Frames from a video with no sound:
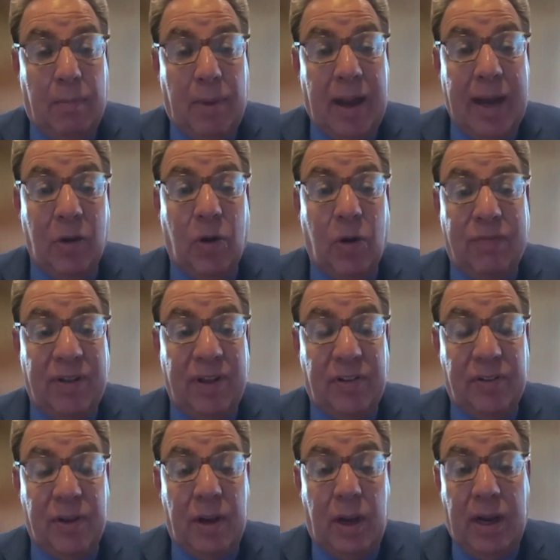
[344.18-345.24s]
my
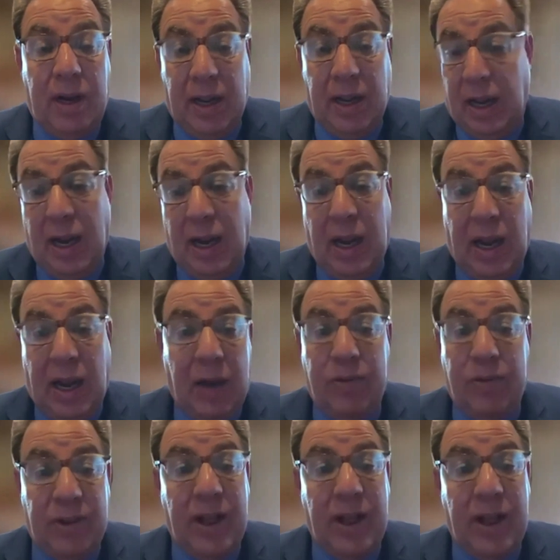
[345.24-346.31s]
office,
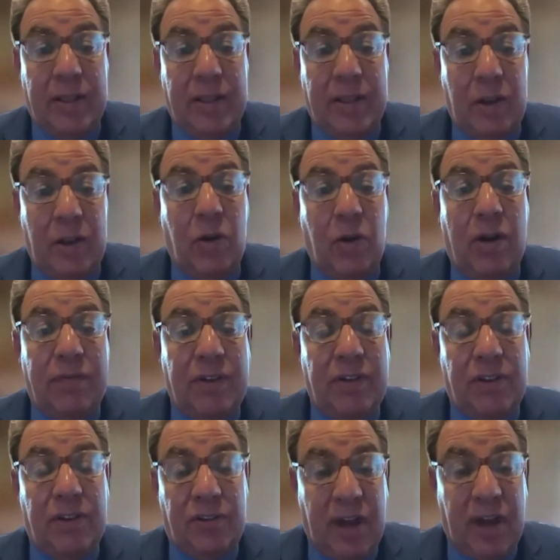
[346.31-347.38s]
I was out of the
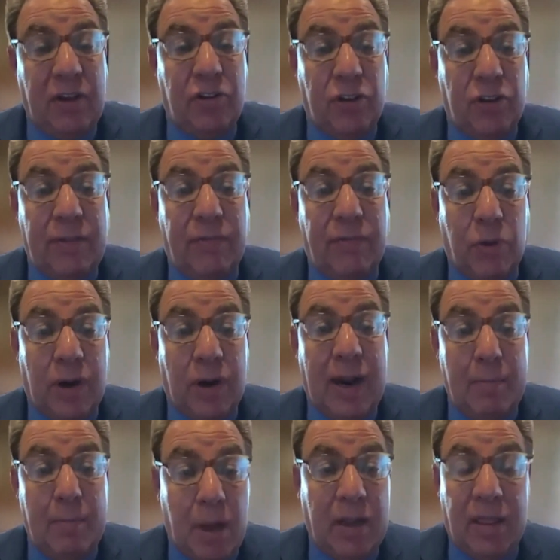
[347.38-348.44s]
office essentially for
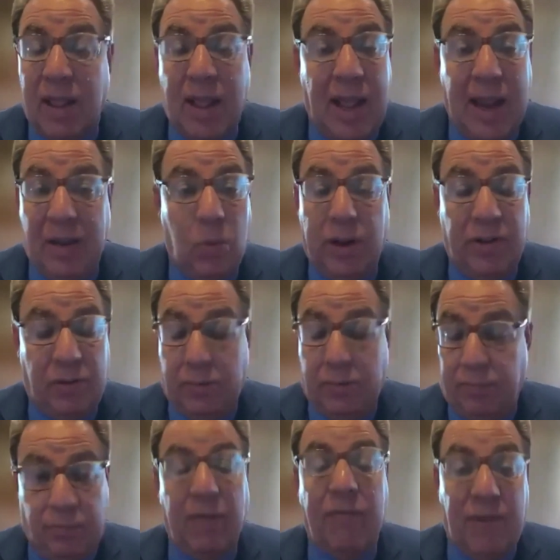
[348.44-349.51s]
a month, and
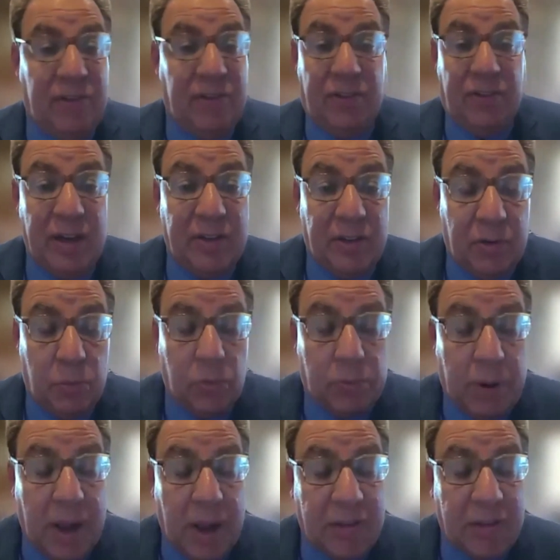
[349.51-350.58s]
it was
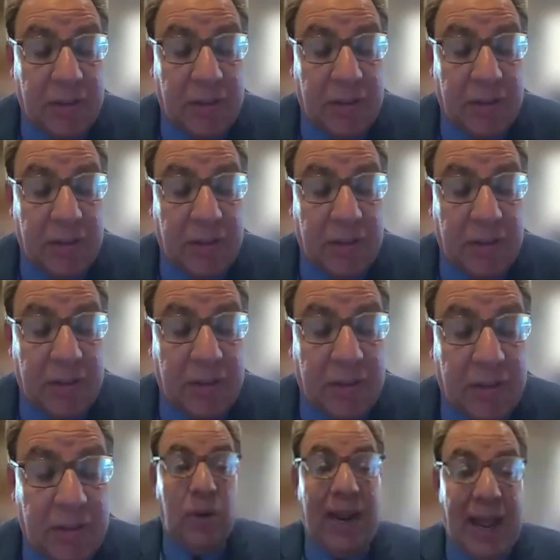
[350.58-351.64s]
as sudden as it
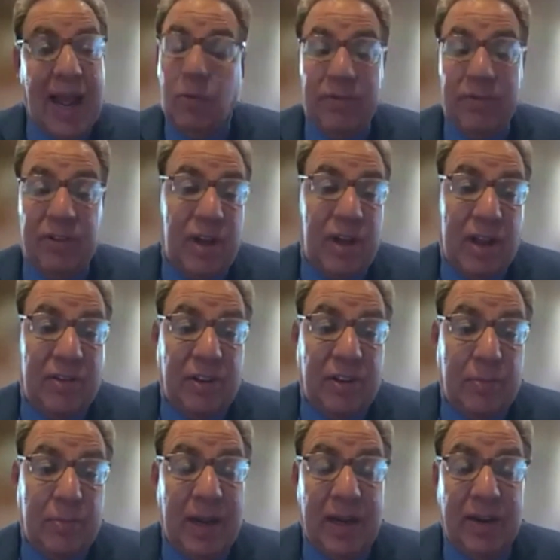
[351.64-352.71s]
was possible.
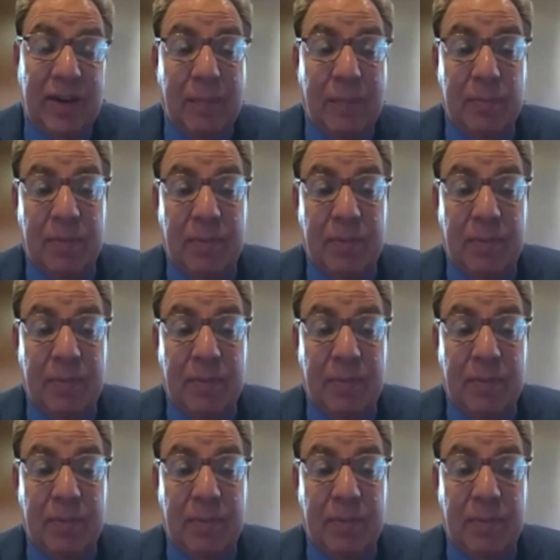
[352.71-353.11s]
We